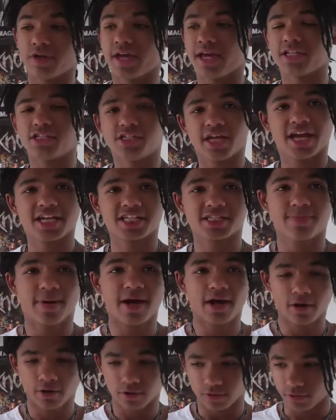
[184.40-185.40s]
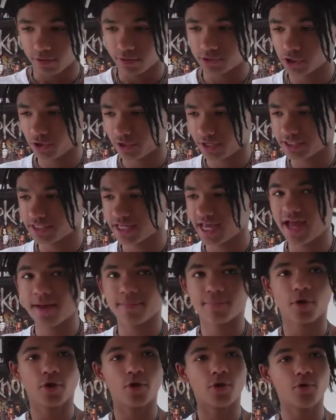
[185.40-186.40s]
yeah, Jack Sparrow, Johnny Depp,
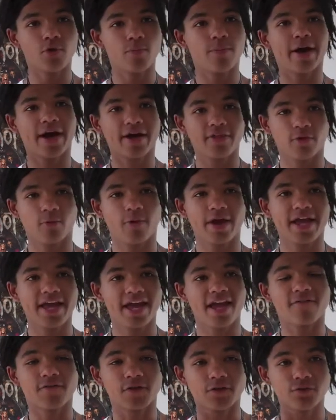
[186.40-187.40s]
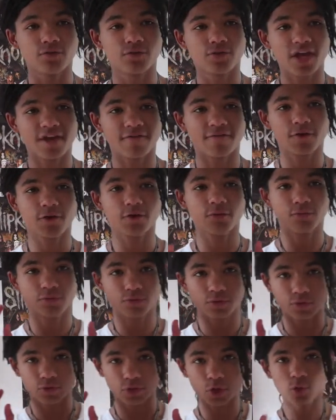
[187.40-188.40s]
who by the way, if you if you
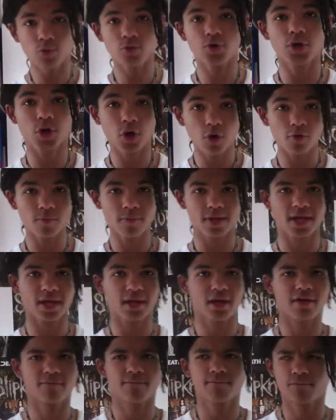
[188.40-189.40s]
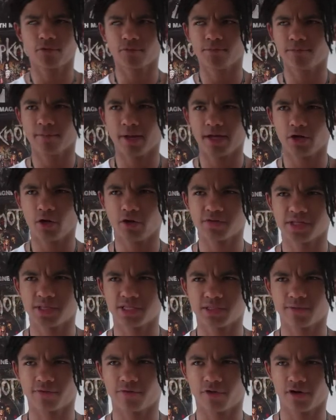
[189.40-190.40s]
don't know me, and I might not have said
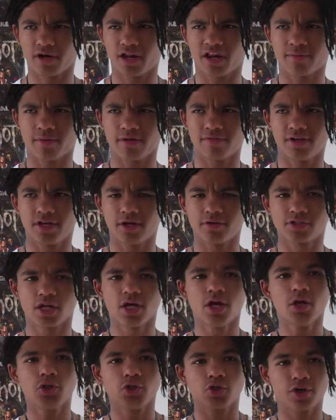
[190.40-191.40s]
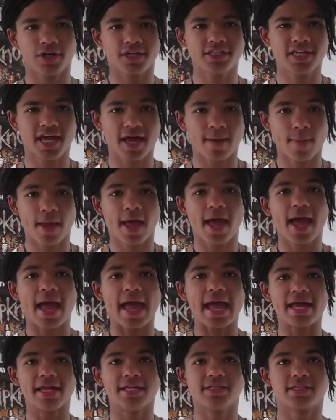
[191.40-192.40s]
this before in any of my videos, Johnny Depp
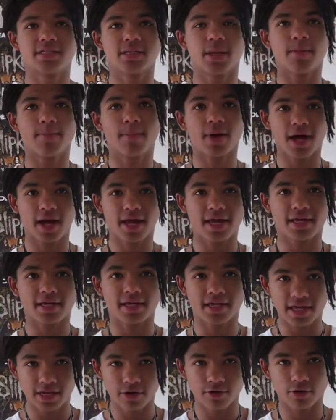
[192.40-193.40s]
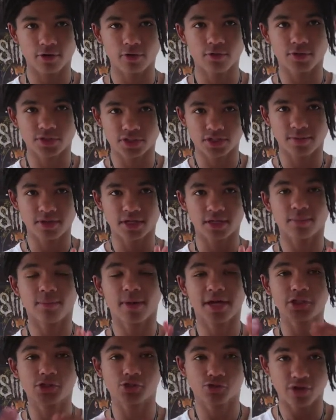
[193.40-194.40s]
is my hero, somebody,
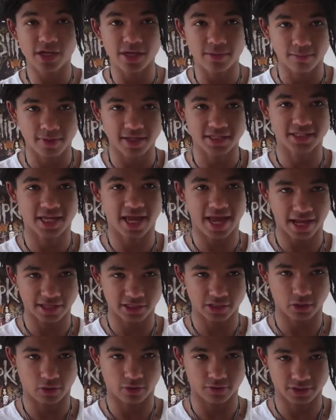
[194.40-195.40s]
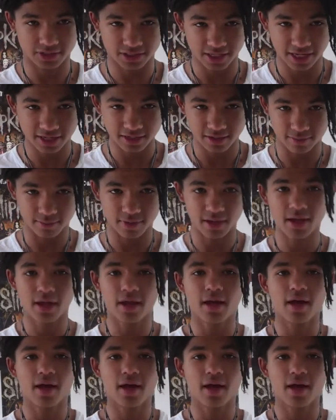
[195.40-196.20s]
my dream is to act alongside him